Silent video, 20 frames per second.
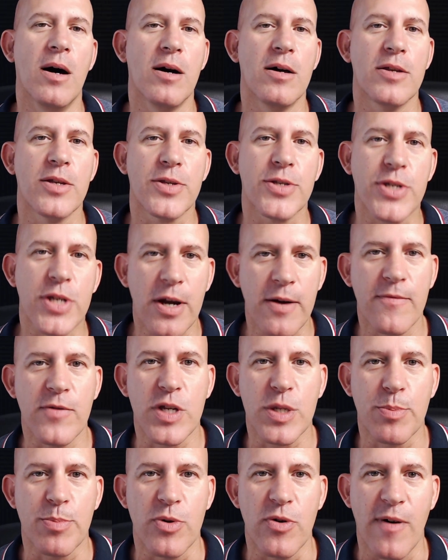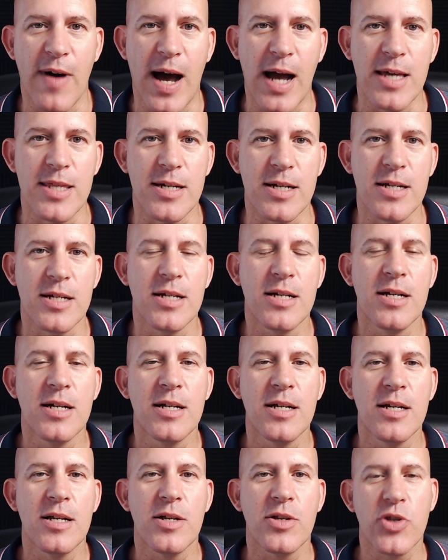service provider,
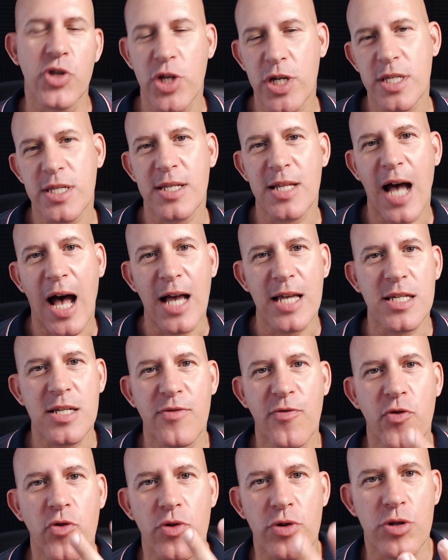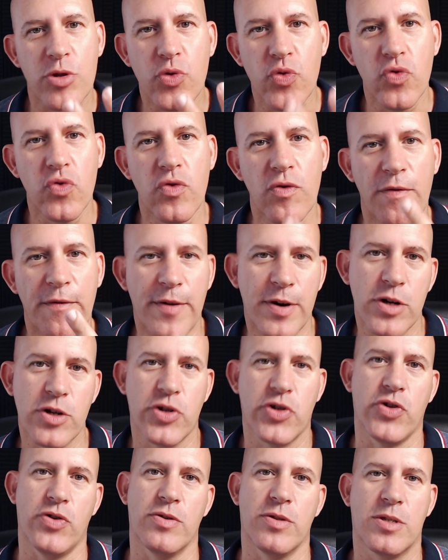just ask for two
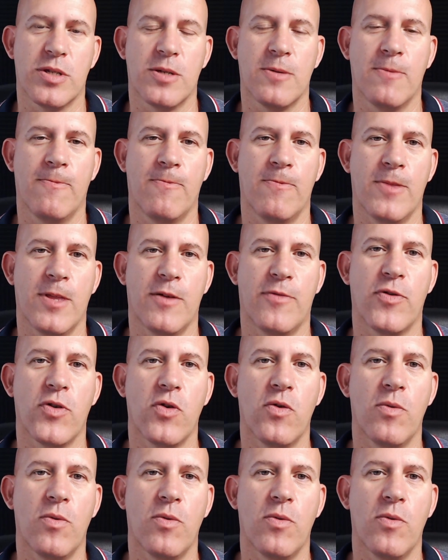versions. If you